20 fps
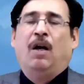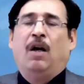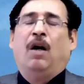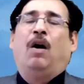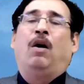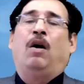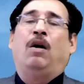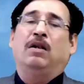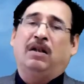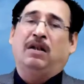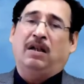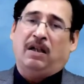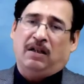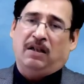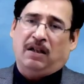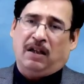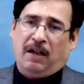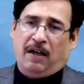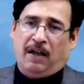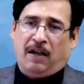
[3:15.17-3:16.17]
On the
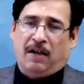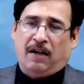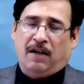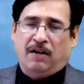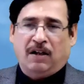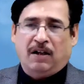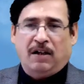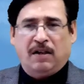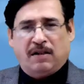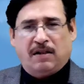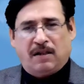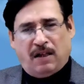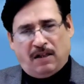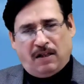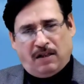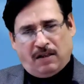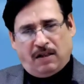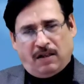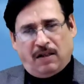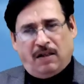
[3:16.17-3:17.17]
other hand, there is
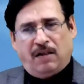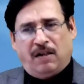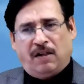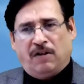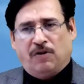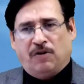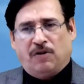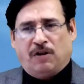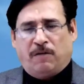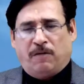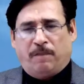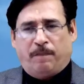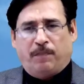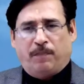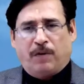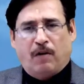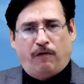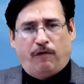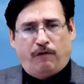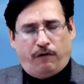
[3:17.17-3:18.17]
another intention
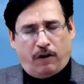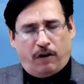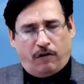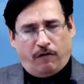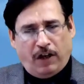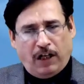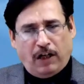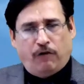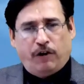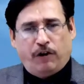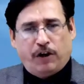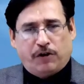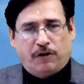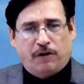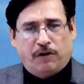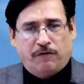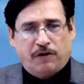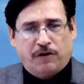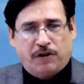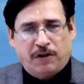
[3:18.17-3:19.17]
for valuation
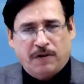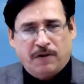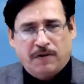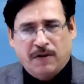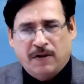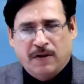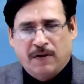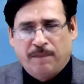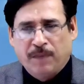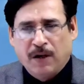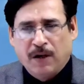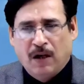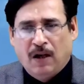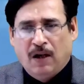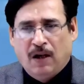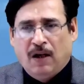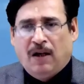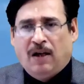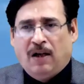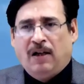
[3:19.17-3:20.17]
of shares.
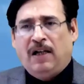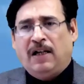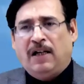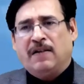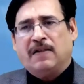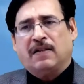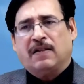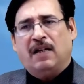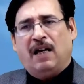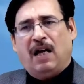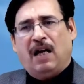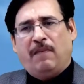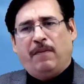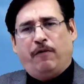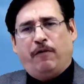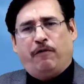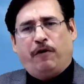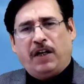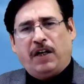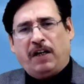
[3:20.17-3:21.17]
Let us say I am a
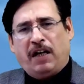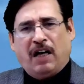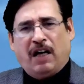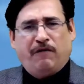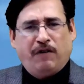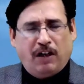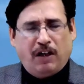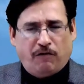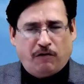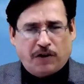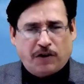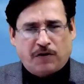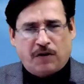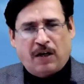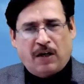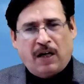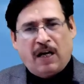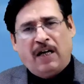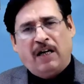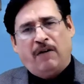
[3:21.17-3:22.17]
very heavy
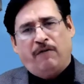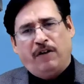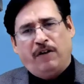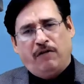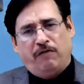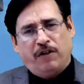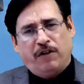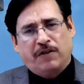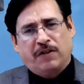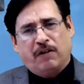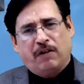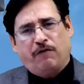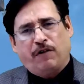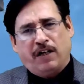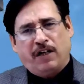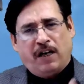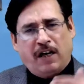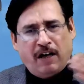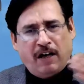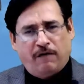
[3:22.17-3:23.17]
investor. I have invested
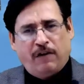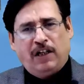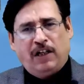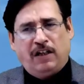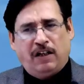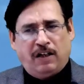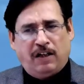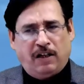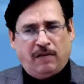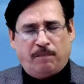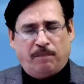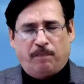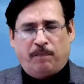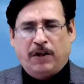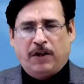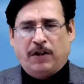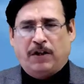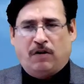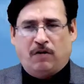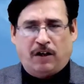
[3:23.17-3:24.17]
very heavily in a
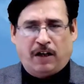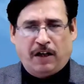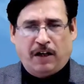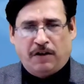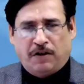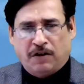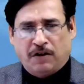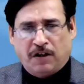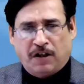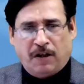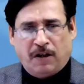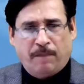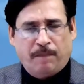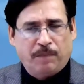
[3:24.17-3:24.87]
particular entity.